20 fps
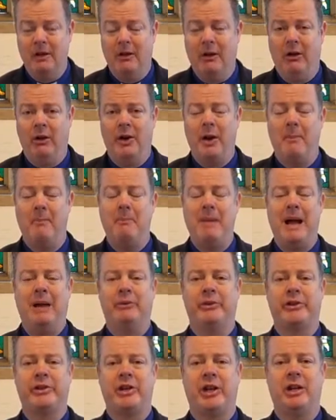on a
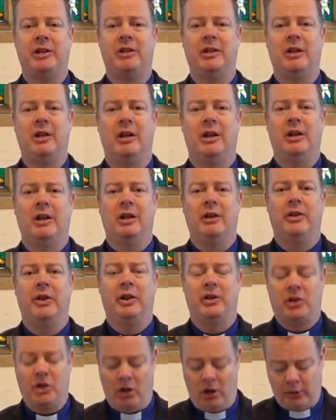mountain
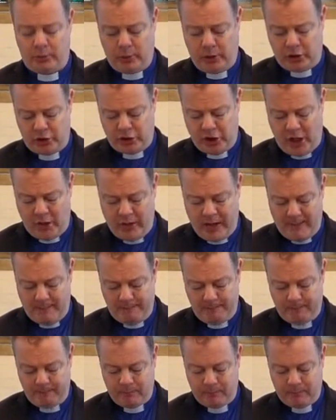that God would show him.